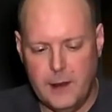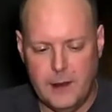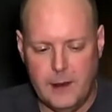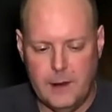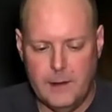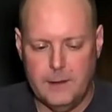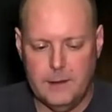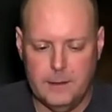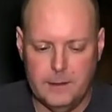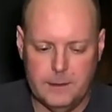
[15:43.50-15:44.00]

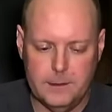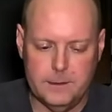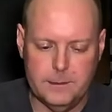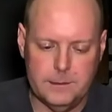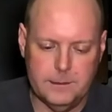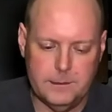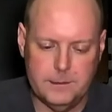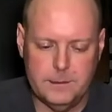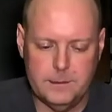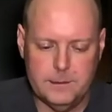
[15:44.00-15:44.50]

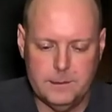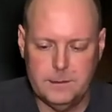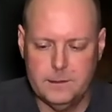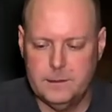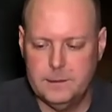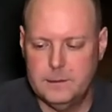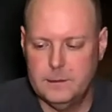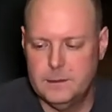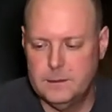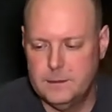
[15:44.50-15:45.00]

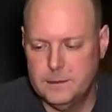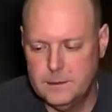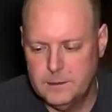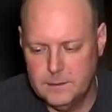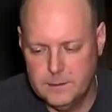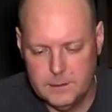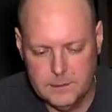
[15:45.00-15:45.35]
(silence)